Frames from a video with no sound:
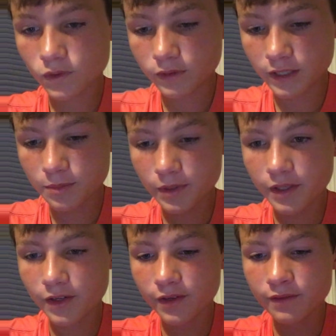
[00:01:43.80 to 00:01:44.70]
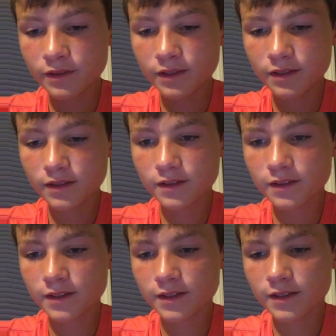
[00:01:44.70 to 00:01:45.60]
That's pretty good.
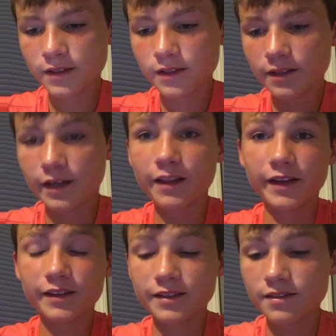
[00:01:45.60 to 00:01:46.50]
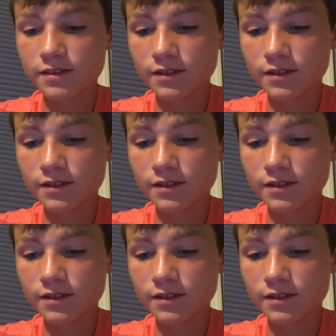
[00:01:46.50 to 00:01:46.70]
I like this.